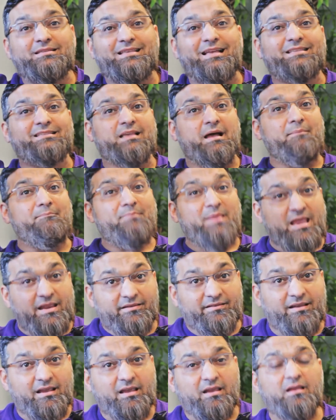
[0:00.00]
that's
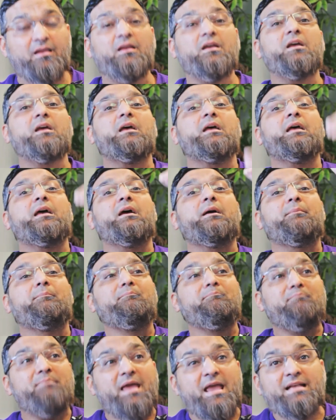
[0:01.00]
amazing
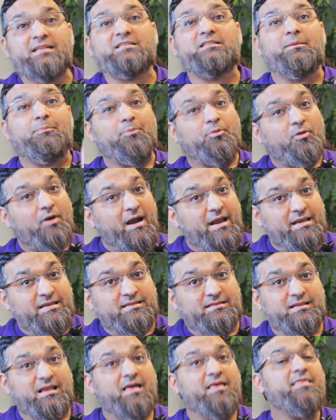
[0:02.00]
makes the
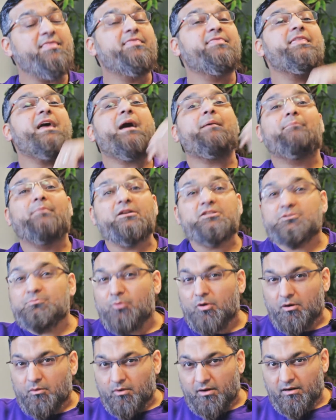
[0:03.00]
price that much
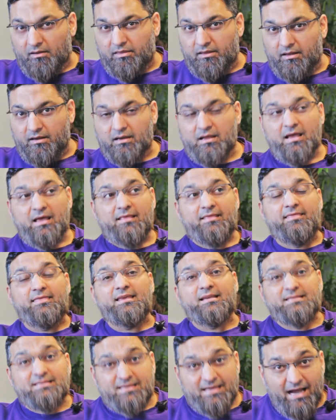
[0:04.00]
more worth it.
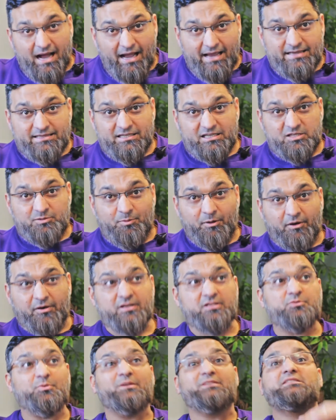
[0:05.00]
This guy's
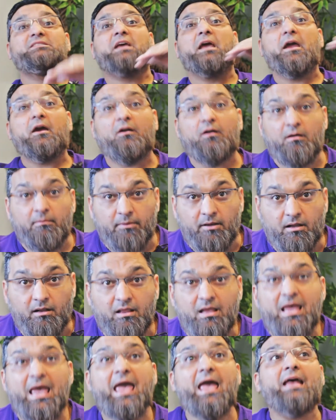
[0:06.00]
experience was
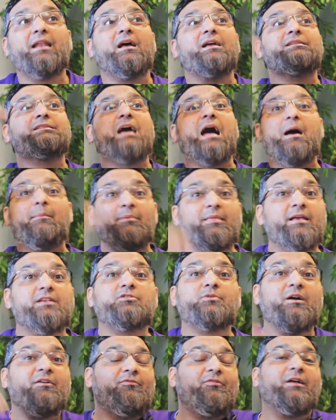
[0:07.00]
terrible, and on top of that,
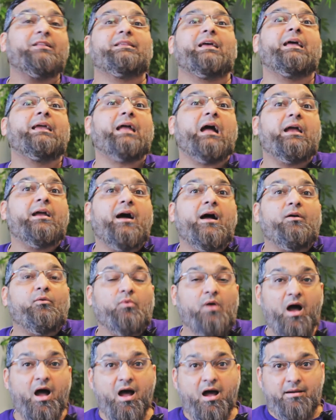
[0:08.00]
so I felt like I got
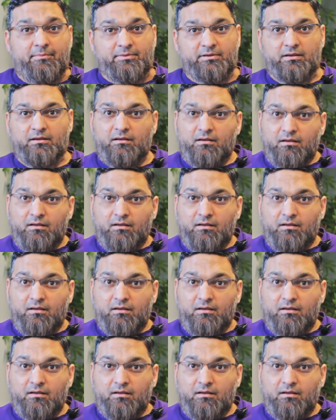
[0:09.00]
robbed.